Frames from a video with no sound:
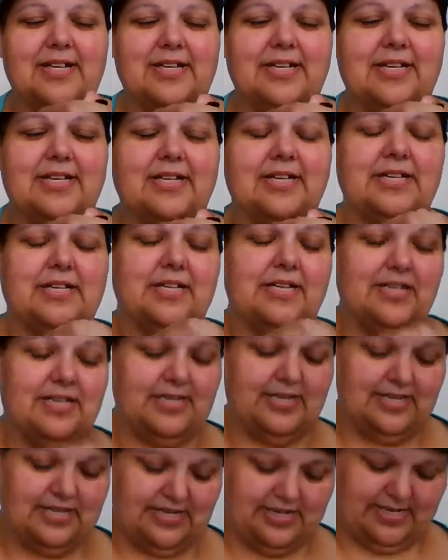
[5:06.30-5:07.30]

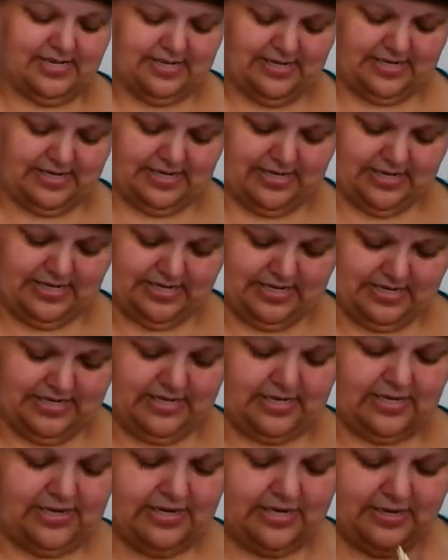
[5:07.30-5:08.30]

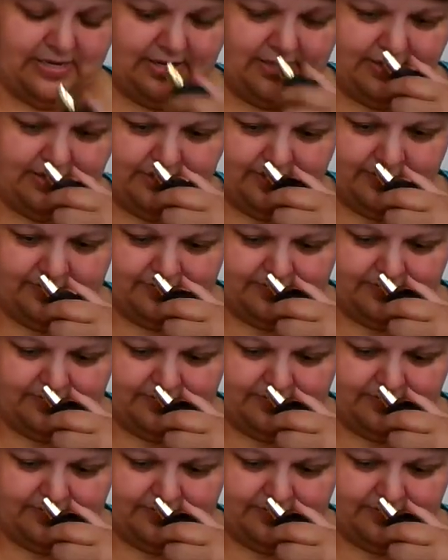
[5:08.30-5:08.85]
[no speech]